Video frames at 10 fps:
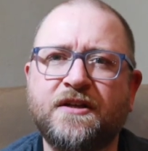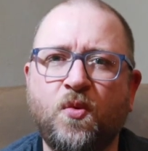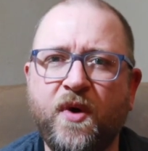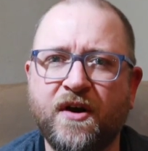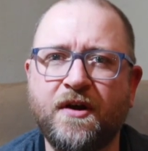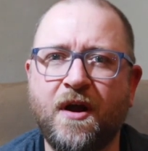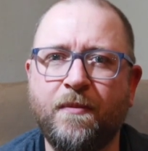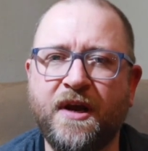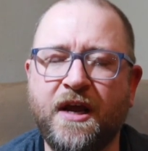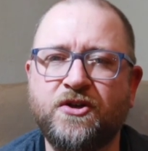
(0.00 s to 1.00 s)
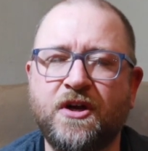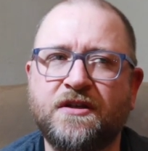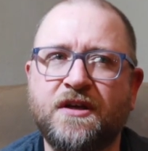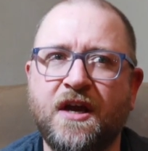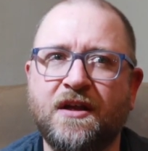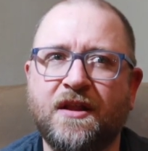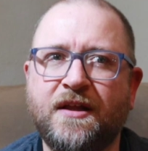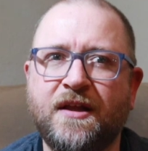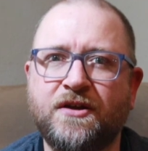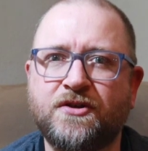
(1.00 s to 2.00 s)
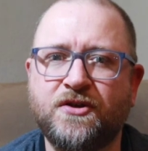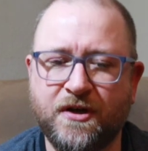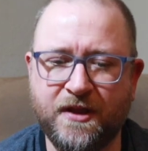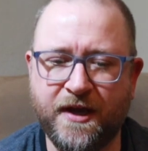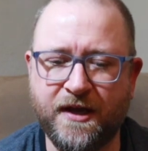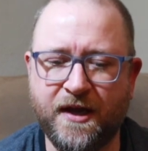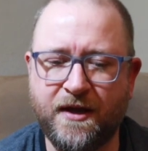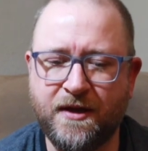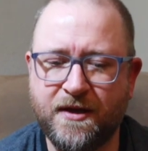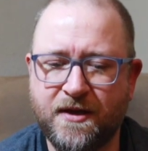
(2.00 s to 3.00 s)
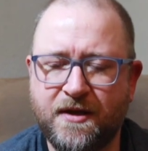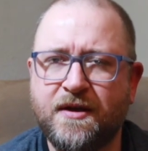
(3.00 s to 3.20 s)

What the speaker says: It's a weird combination. It's kind of like they just took like a